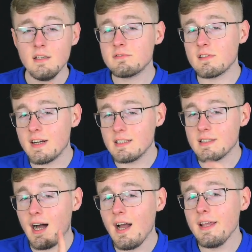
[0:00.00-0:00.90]

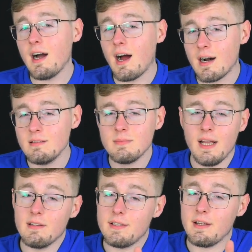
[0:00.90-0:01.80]
Infrared IR
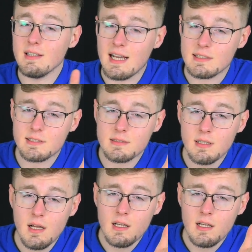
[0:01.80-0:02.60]
LED lights.